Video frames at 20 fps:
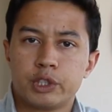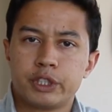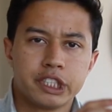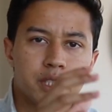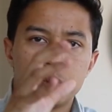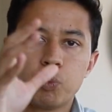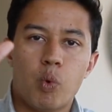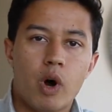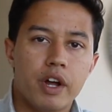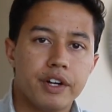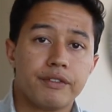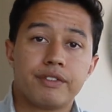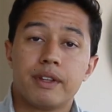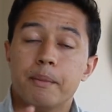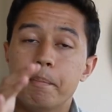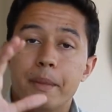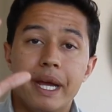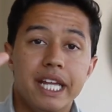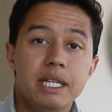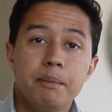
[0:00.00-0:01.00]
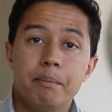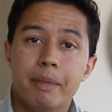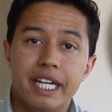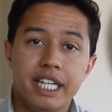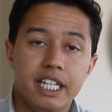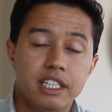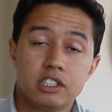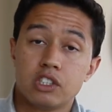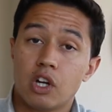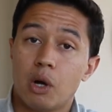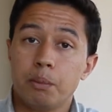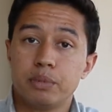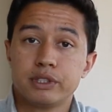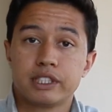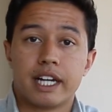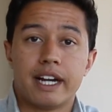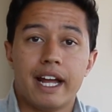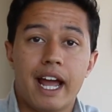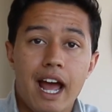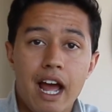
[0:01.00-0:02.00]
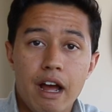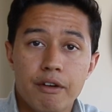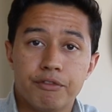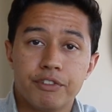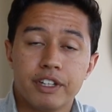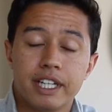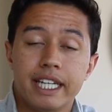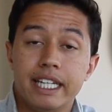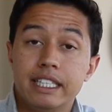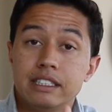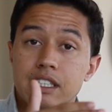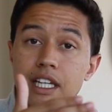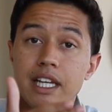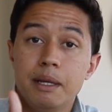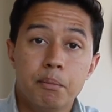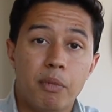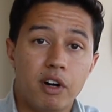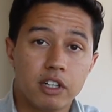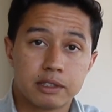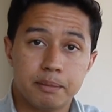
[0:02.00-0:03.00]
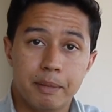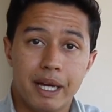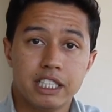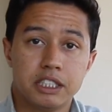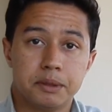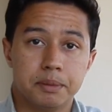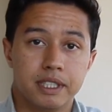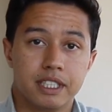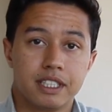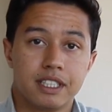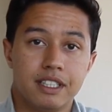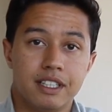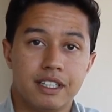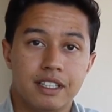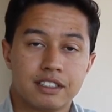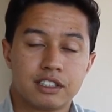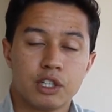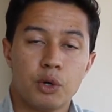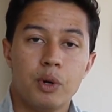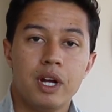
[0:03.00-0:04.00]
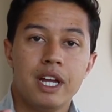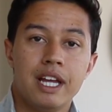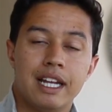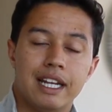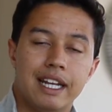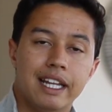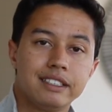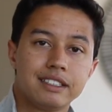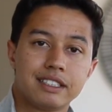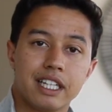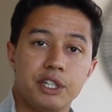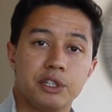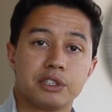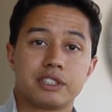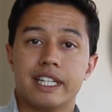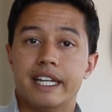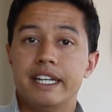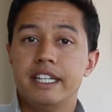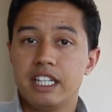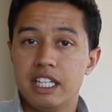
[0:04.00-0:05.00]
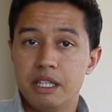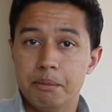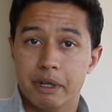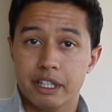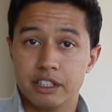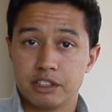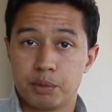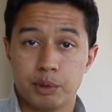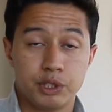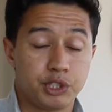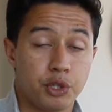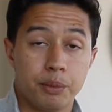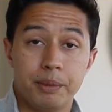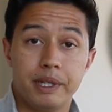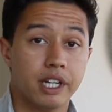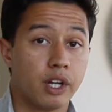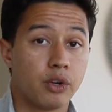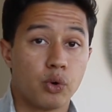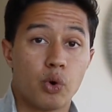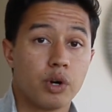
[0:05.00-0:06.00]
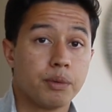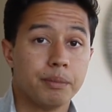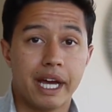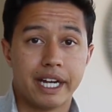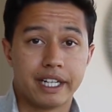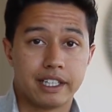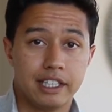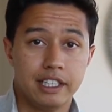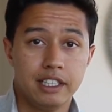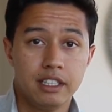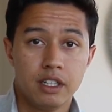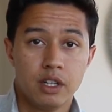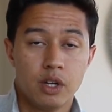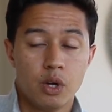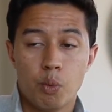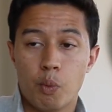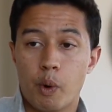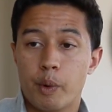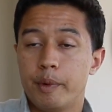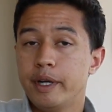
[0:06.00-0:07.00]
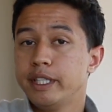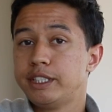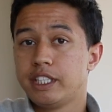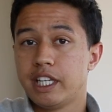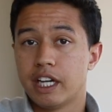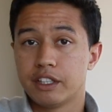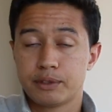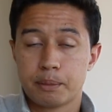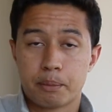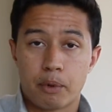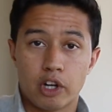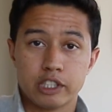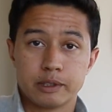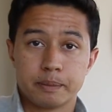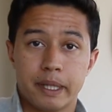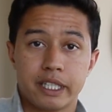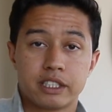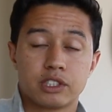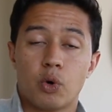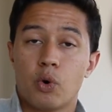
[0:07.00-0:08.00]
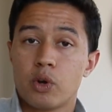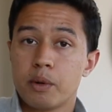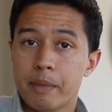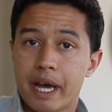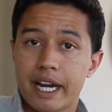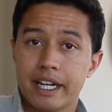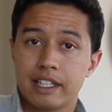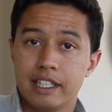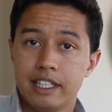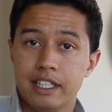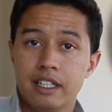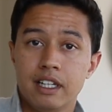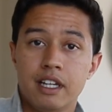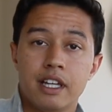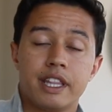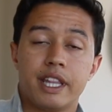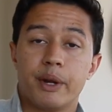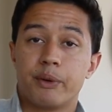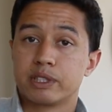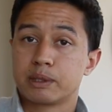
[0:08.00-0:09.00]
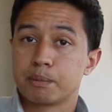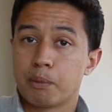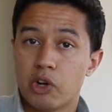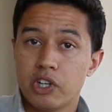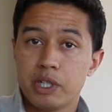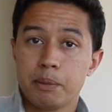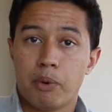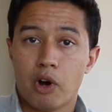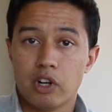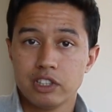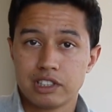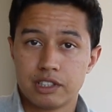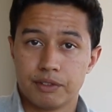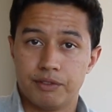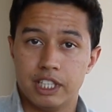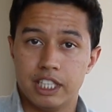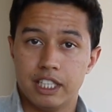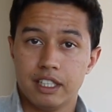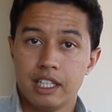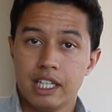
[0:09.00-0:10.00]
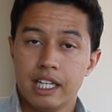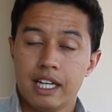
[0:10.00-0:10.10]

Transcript: just one of the many examples that I have is inbox management. So let's say you're sending emails, which could be done automatically. We're reaching out to prospects automatically. They're responding positively.